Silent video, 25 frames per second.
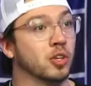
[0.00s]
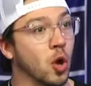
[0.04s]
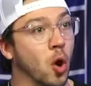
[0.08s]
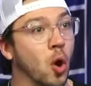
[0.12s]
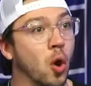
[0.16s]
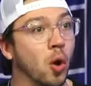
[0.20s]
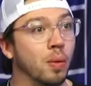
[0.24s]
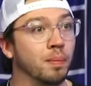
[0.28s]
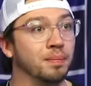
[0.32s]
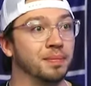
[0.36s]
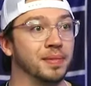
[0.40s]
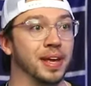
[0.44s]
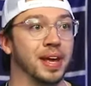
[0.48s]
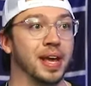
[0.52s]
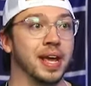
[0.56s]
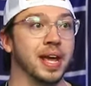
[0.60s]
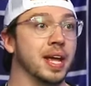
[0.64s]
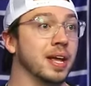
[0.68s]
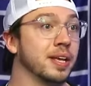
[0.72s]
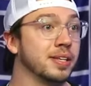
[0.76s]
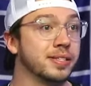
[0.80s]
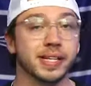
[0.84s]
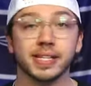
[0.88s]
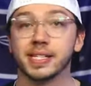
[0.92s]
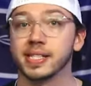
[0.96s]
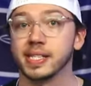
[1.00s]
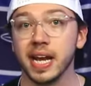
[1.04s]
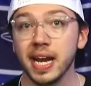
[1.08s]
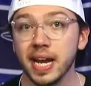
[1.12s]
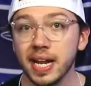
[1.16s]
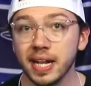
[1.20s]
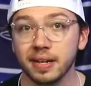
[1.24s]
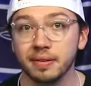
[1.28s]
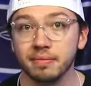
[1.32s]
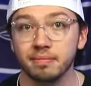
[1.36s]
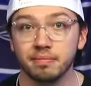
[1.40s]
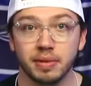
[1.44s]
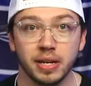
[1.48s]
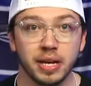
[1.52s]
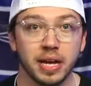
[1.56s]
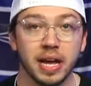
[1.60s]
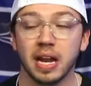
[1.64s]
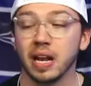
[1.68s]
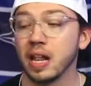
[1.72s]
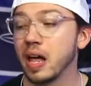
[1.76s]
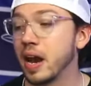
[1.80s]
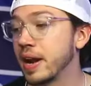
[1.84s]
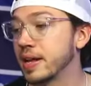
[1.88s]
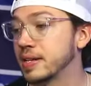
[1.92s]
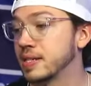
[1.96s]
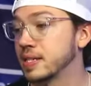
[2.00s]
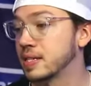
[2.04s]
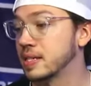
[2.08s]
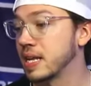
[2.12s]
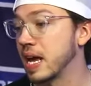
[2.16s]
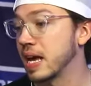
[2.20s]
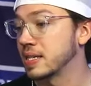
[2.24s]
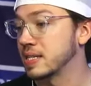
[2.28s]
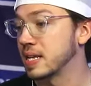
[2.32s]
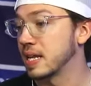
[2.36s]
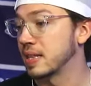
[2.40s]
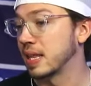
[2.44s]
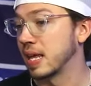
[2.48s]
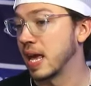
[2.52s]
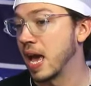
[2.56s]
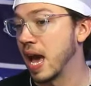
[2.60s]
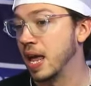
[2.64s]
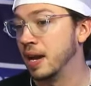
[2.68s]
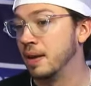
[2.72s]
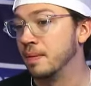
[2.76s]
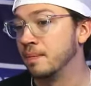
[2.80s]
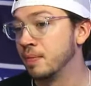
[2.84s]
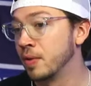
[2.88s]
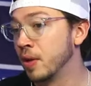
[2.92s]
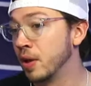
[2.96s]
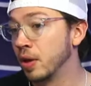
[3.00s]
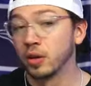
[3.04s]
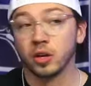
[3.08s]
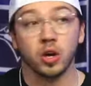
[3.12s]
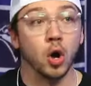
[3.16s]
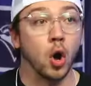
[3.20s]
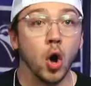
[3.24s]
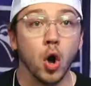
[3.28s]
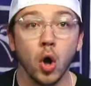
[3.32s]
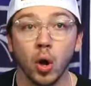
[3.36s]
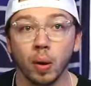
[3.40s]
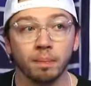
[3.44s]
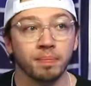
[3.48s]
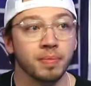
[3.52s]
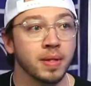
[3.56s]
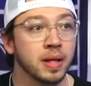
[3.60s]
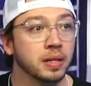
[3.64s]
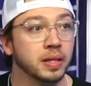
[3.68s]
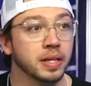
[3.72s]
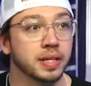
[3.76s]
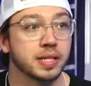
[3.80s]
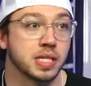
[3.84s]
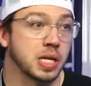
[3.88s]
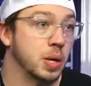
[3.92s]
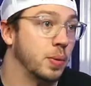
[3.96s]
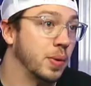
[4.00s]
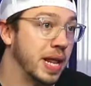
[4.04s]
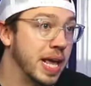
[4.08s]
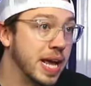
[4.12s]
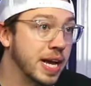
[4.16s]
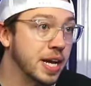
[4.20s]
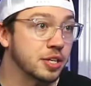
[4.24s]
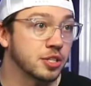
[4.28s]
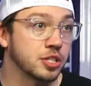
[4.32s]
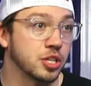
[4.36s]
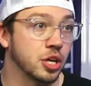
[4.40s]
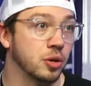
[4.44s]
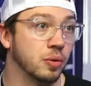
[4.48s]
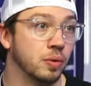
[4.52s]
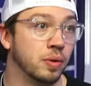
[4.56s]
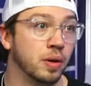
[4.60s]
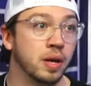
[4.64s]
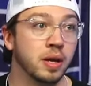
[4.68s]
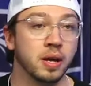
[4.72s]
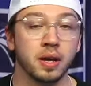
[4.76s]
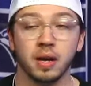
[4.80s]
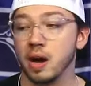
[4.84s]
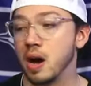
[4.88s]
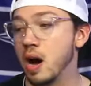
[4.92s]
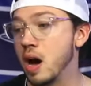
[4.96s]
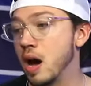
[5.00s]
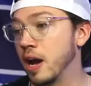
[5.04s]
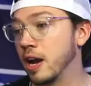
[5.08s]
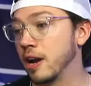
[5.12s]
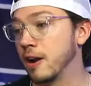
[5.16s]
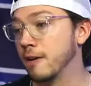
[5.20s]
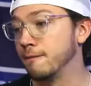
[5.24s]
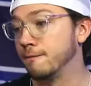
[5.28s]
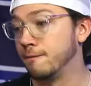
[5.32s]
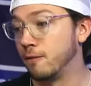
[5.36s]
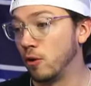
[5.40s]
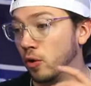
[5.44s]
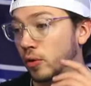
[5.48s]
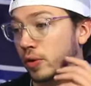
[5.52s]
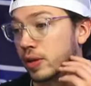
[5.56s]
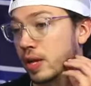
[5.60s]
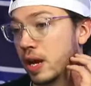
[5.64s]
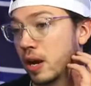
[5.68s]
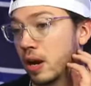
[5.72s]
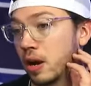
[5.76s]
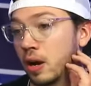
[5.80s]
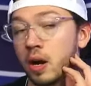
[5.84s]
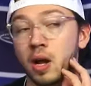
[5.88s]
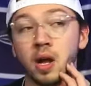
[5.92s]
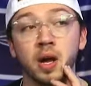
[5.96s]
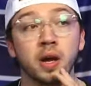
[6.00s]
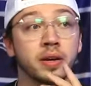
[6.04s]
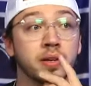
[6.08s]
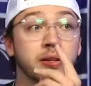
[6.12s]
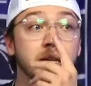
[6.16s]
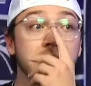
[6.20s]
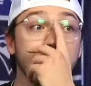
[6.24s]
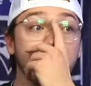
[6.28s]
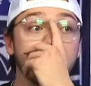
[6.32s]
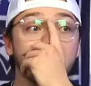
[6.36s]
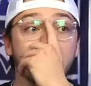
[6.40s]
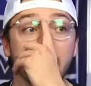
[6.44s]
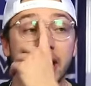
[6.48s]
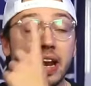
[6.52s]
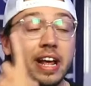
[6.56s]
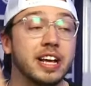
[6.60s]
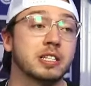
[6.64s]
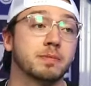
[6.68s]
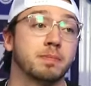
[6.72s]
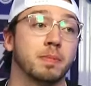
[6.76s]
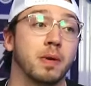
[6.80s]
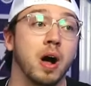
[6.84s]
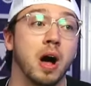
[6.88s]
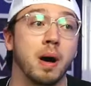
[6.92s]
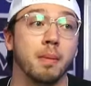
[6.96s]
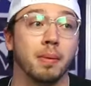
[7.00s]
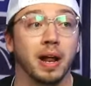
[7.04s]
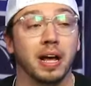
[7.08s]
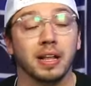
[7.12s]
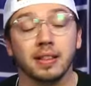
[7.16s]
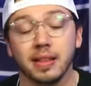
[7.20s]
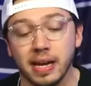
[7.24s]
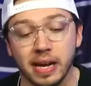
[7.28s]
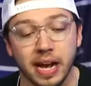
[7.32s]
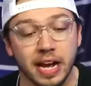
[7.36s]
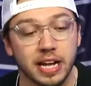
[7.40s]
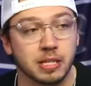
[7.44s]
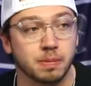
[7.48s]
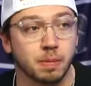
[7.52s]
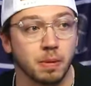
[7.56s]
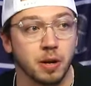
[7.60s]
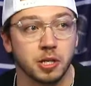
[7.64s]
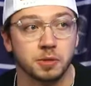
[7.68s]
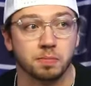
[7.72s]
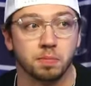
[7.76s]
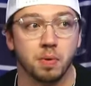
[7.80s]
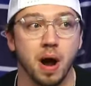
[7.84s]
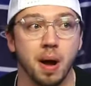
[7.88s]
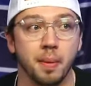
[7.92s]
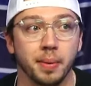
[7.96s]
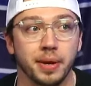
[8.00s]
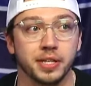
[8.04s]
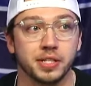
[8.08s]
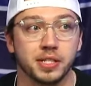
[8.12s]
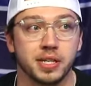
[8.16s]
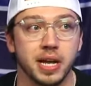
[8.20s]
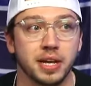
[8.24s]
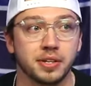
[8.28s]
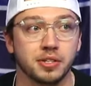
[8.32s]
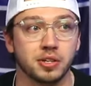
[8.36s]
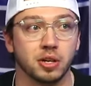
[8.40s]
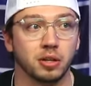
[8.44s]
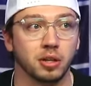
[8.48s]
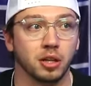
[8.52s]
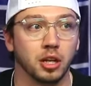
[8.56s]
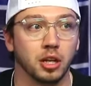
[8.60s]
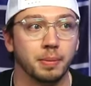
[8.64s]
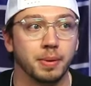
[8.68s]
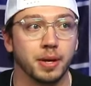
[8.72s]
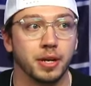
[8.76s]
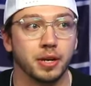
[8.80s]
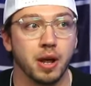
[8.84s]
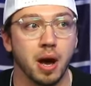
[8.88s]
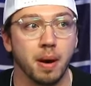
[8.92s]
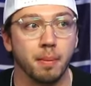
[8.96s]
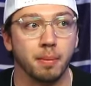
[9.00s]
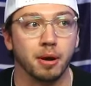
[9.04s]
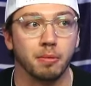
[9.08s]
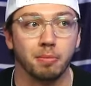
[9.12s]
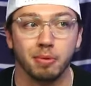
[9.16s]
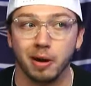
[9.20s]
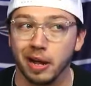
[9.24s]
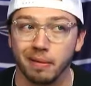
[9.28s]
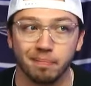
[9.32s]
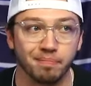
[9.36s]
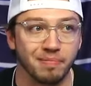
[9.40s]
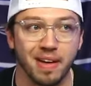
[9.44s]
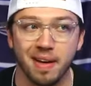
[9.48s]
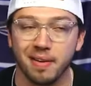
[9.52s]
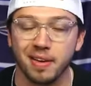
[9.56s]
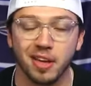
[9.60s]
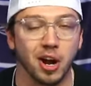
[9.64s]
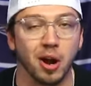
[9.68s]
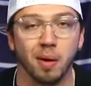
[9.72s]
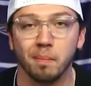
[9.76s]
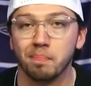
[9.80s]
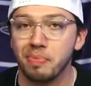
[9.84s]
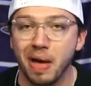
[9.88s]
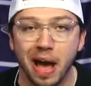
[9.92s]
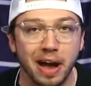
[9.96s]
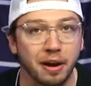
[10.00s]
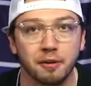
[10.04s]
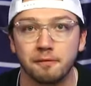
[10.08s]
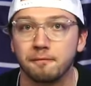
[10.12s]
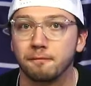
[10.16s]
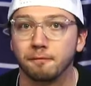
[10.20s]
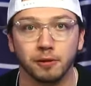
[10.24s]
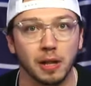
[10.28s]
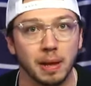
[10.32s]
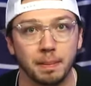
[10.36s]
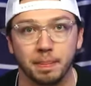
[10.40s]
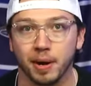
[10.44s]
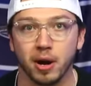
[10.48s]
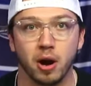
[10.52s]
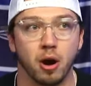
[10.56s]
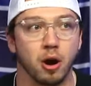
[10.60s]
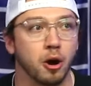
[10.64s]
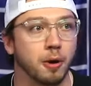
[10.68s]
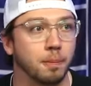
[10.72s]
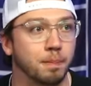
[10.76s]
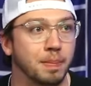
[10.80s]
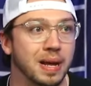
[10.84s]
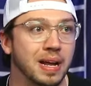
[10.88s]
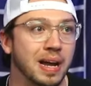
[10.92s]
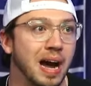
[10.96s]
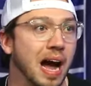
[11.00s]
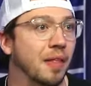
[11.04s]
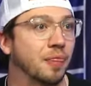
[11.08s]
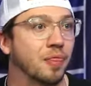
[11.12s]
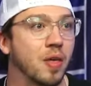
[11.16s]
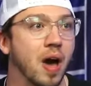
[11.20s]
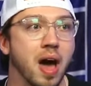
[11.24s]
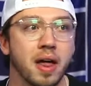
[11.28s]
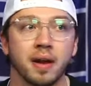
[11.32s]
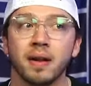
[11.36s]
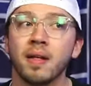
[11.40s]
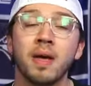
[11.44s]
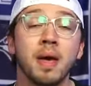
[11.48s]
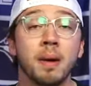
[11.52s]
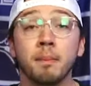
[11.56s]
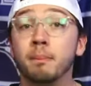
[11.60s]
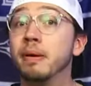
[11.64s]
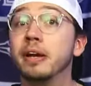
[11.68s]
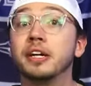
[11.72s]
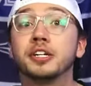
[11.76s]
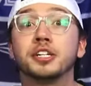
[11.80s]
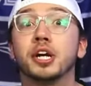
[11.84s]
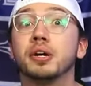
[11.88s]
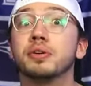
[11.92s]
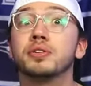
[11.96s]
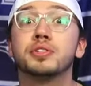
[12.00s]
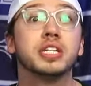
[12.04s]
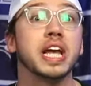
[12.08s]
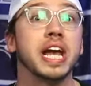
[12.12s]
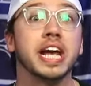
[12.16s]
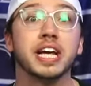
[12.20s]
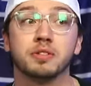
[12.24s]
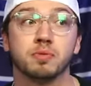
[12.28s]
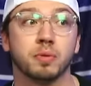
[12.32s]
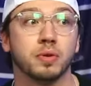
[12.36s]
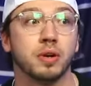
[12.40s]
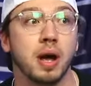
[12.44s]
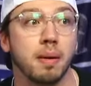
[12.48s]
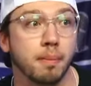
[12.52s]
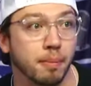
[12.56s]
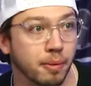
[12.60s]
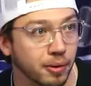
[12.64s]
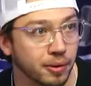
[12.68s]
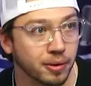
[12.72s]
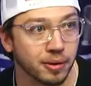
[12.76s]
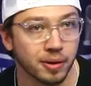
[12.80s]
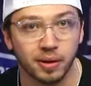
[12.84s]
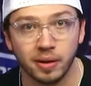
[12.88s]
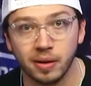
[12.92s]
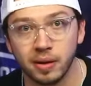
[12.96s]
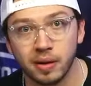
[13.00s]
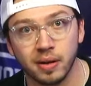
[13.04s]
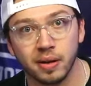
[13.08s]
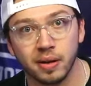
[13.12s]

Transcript: Cool. He succeeded. He had a lot of success at the end. Cool. Let's see what he can do in a full year. Yeah, you got Espinal, but I think Espinal's probably, his days are a little bit numbered, but you know, that could flip in a heartbeat. I thought Biggio's days were numbered.